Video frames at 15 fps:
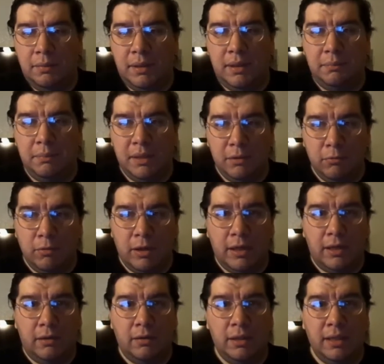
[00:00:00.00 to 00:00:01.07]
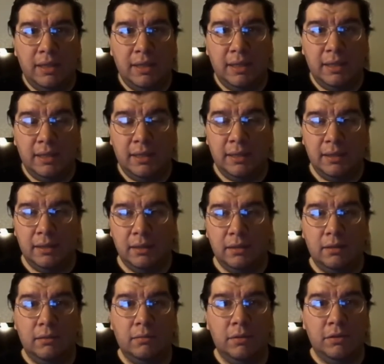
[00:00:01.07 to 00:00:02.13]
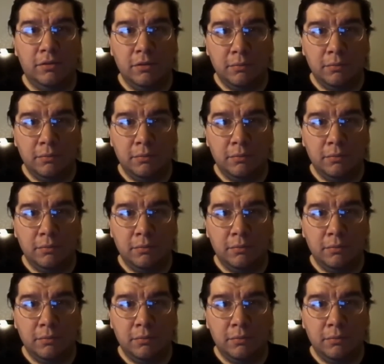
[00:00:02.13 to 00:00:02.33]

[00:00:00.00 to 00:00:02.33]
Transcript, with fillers: But meanwhile, we